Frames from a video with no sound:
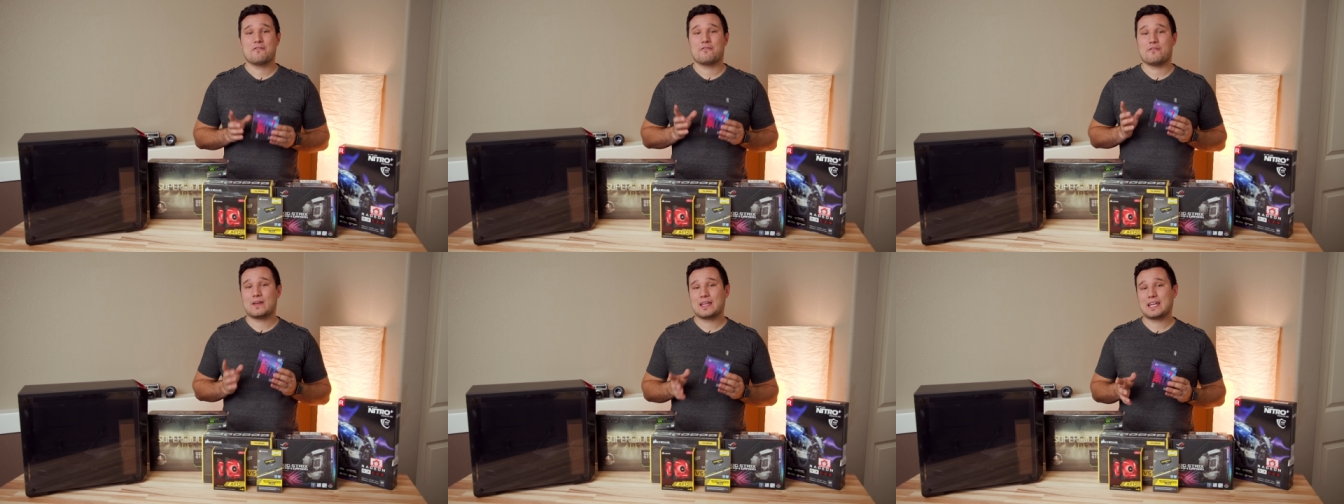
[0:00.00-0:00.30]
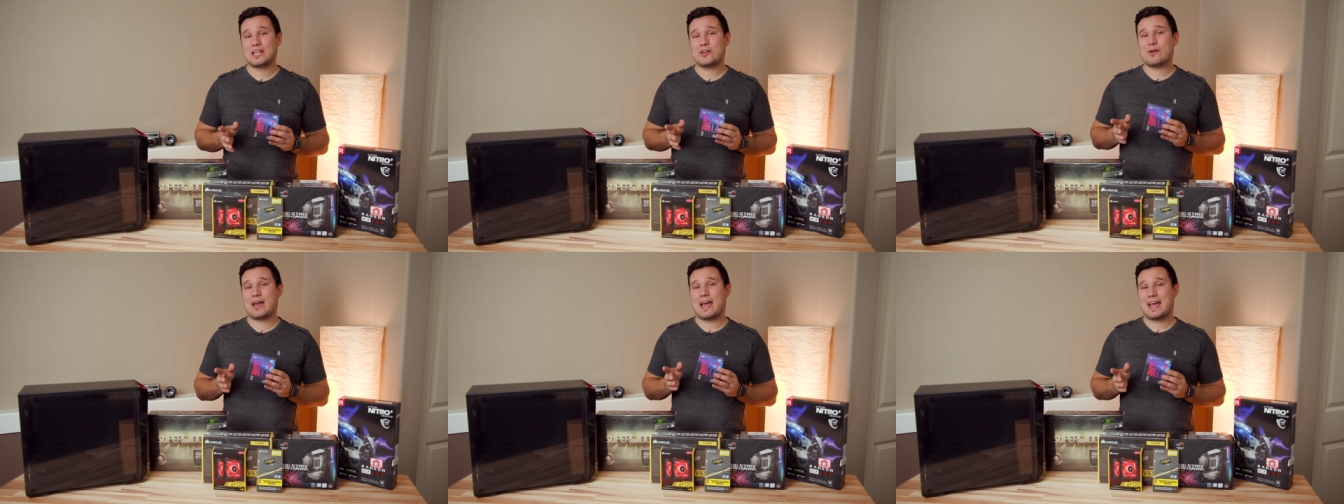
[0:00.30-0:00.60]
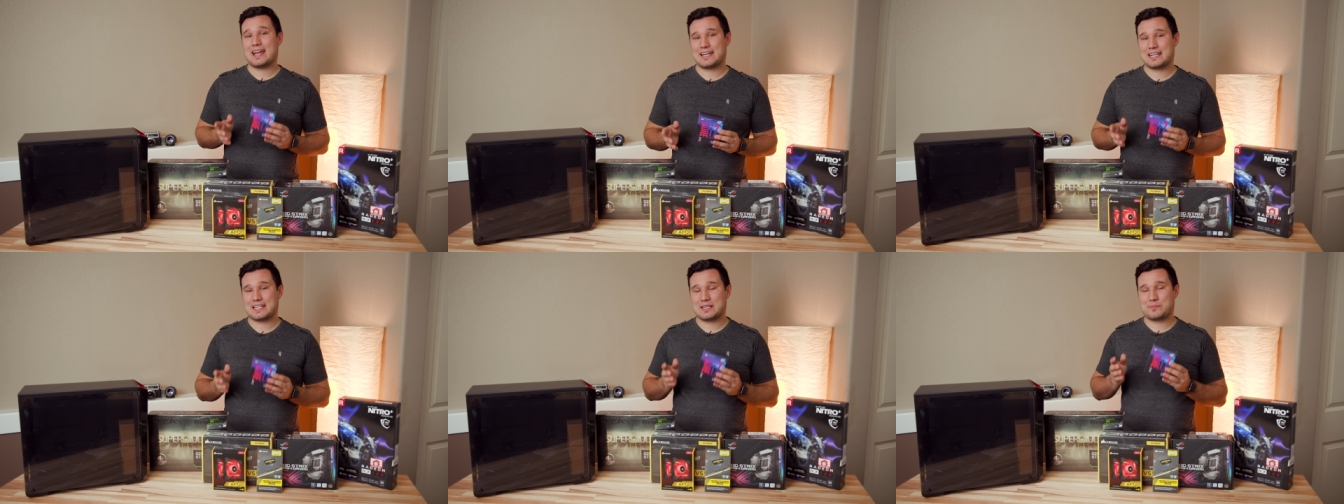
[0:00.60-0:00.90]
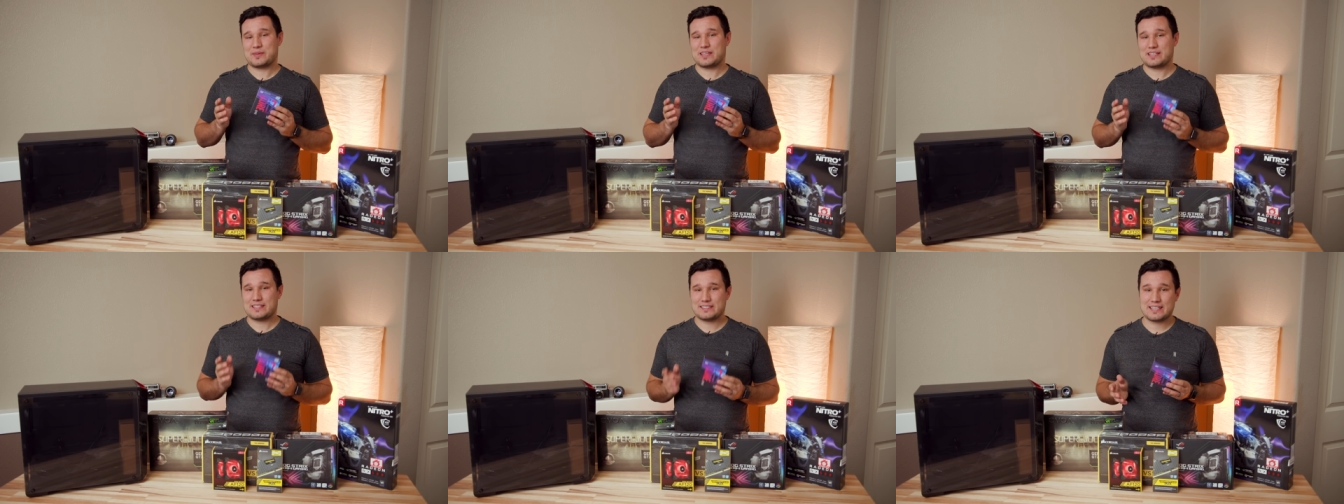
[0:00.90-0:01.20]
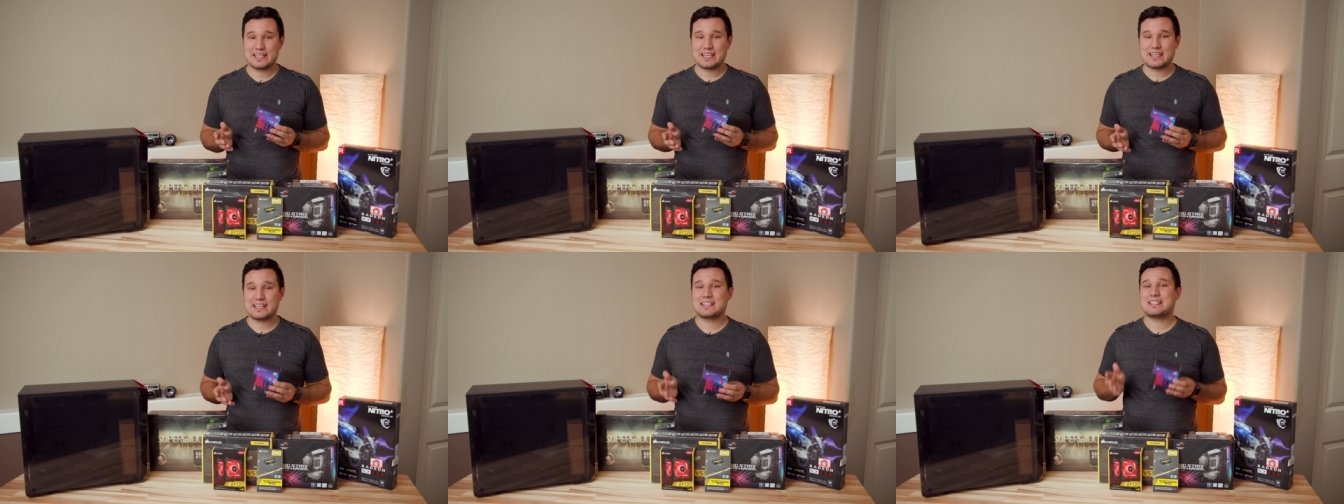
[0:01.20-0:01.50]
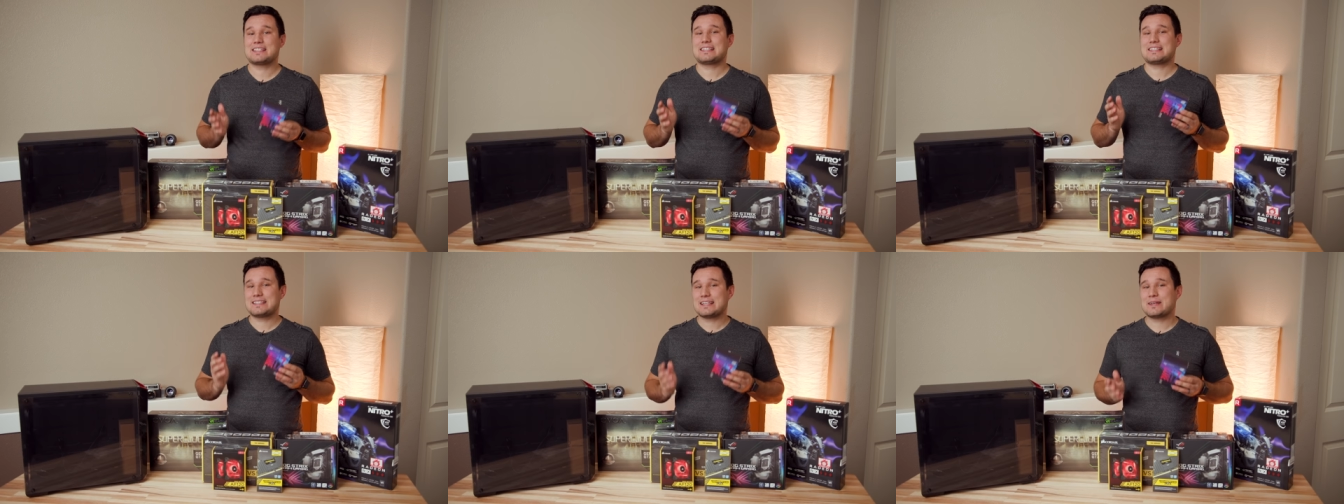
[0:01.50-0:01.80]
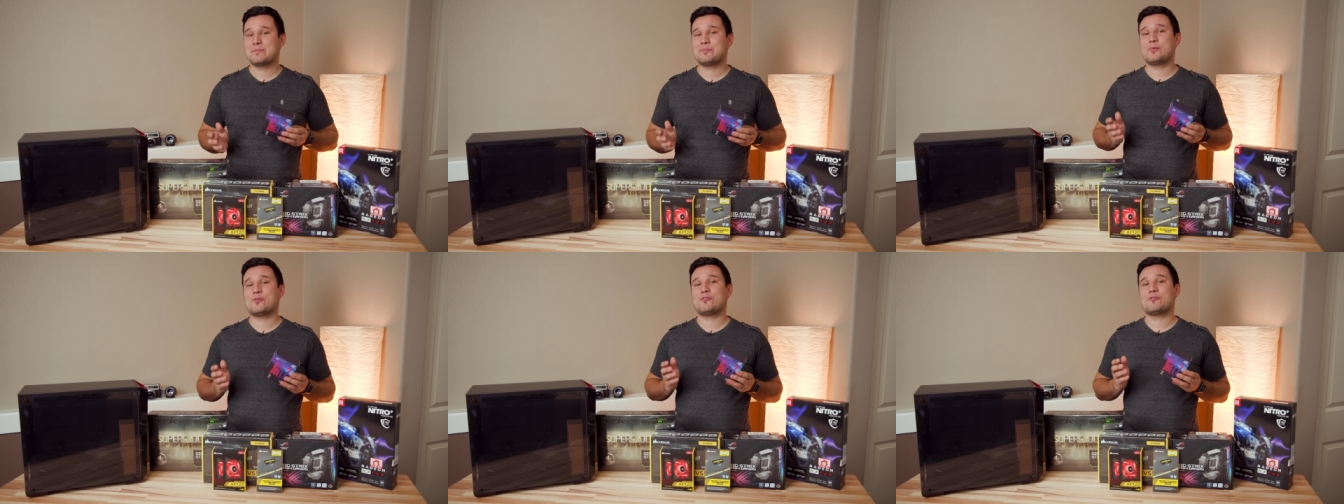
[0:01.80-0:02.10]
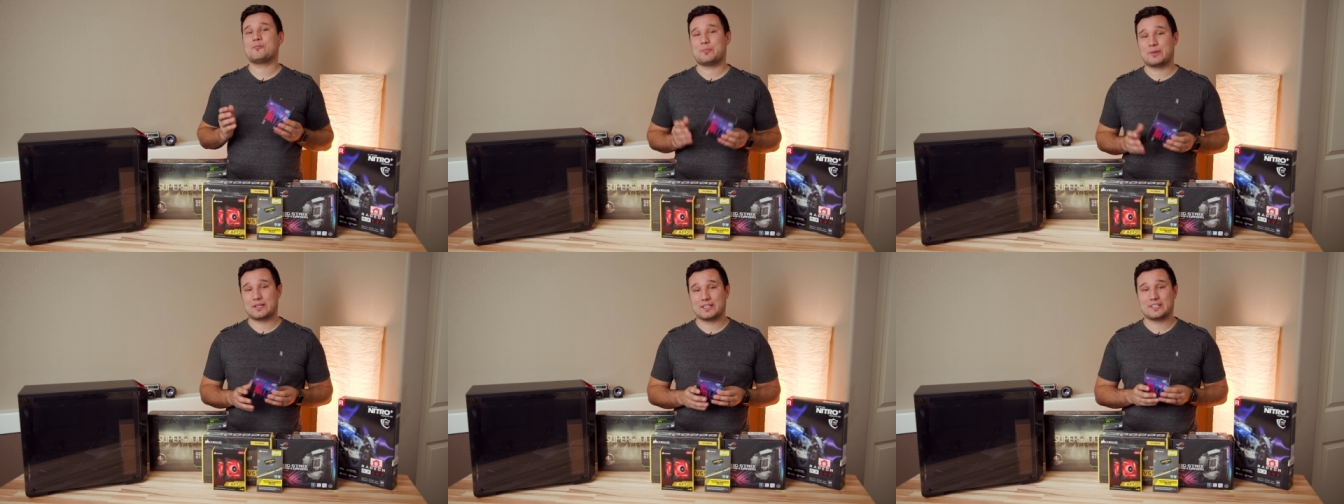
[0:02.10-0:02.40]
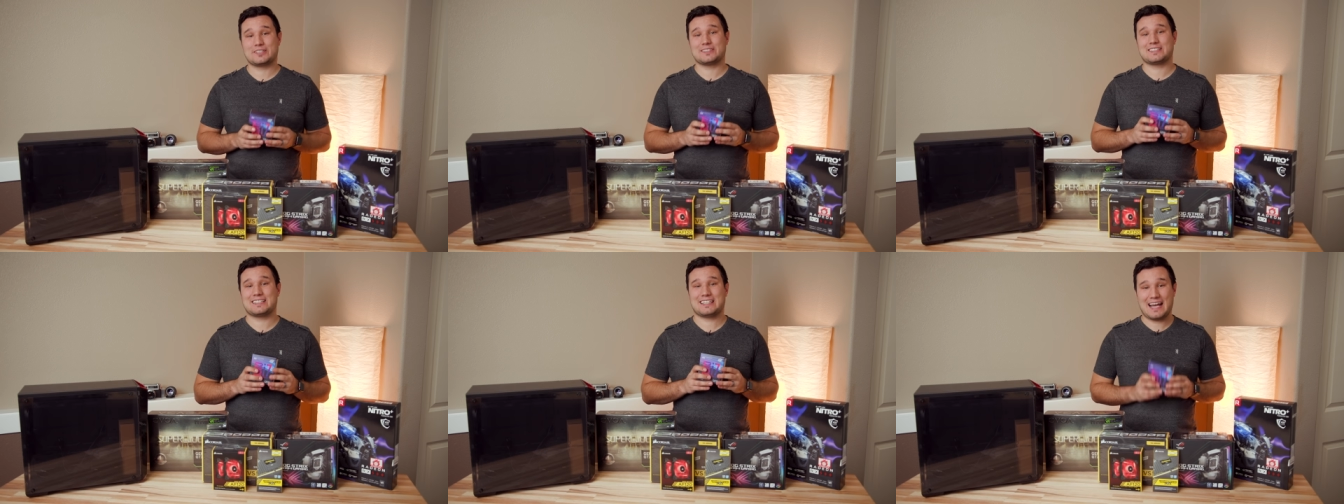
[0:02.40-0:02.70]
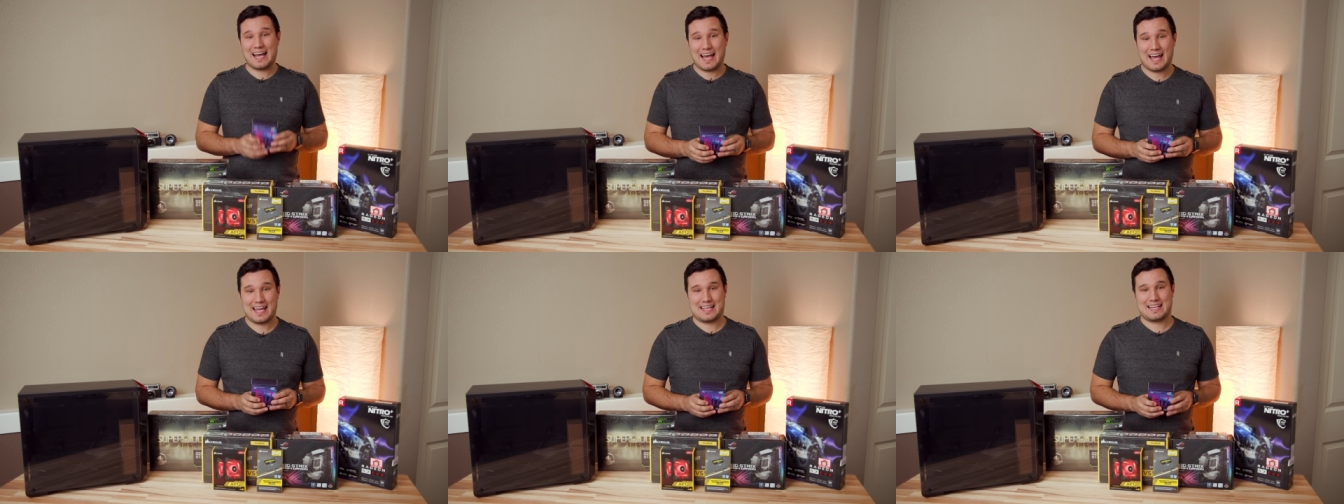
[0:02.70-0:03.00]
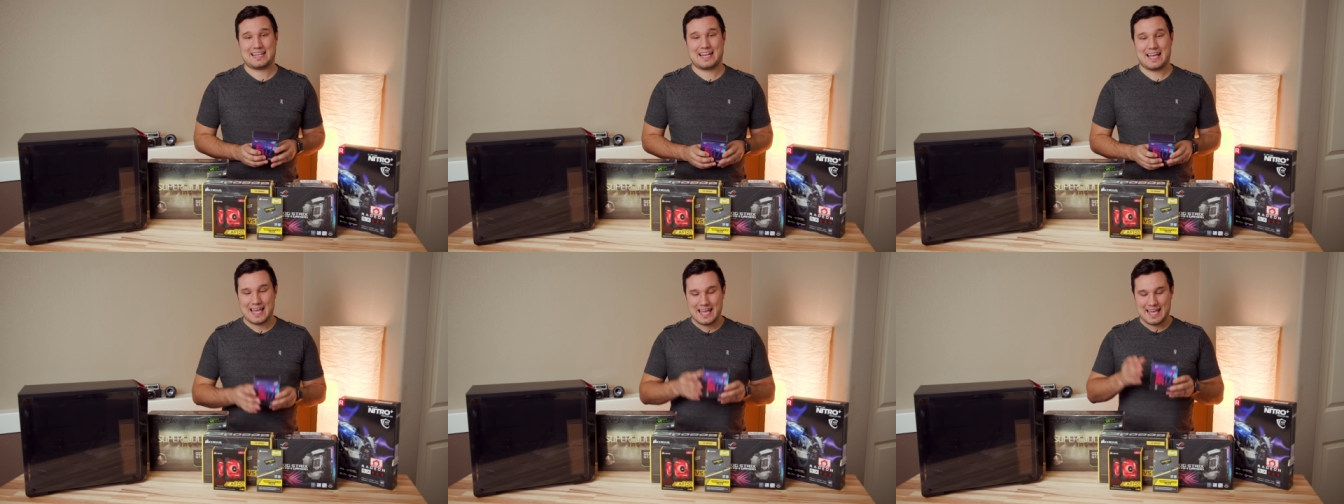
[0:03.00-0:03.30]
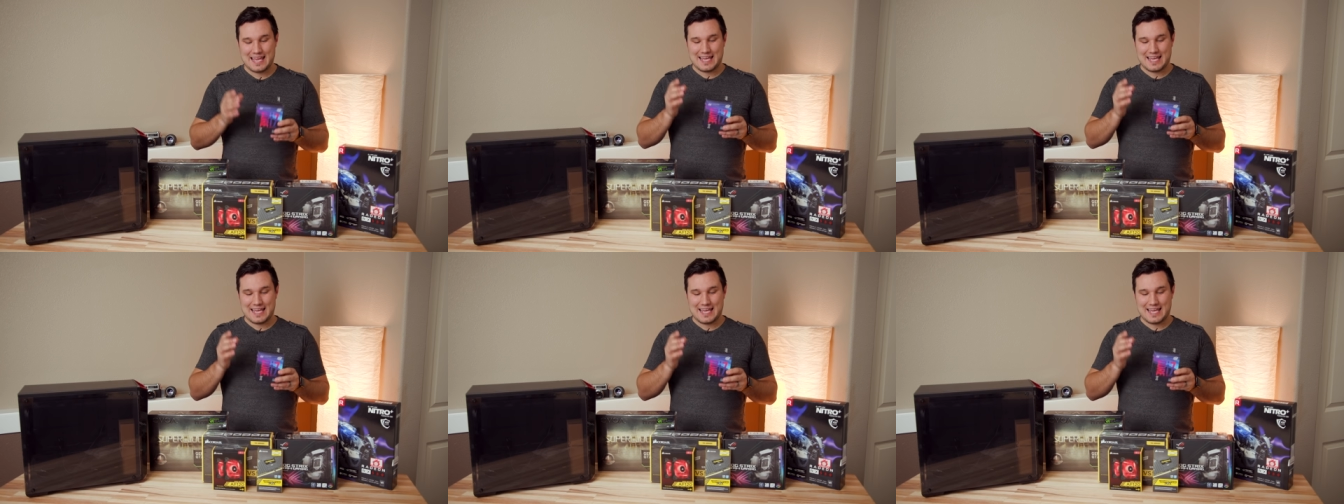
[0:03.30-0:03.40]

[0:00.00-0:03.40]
video editing PC simple build guide.